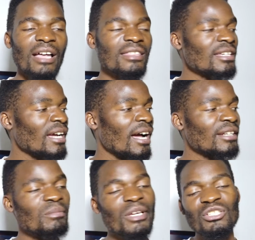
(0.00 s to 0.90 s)
I think I
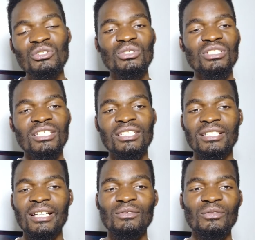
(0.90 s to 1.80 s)
had mentioned
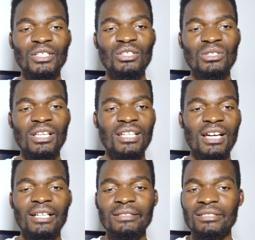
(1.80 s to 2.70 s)
in that video that
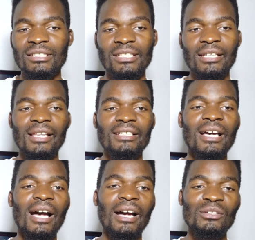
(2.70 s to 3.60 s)
I had said that
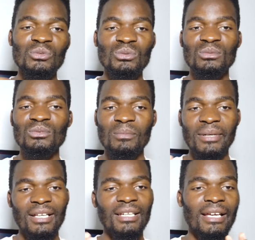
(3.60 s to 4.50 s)
I had to
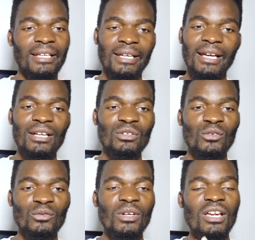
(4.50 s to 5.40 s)
buy like a kind
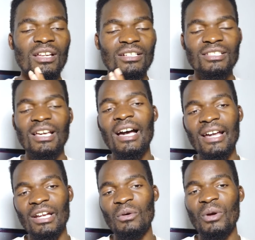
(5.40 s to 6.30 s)
of
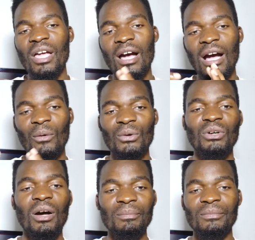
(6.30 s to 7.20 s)
diary where
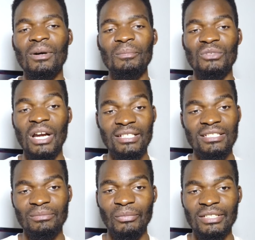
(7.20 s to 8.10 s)
I'm
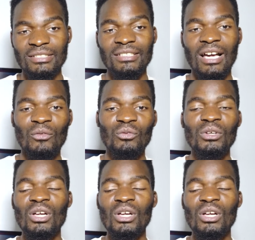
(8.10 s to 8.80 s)
writing my stuff.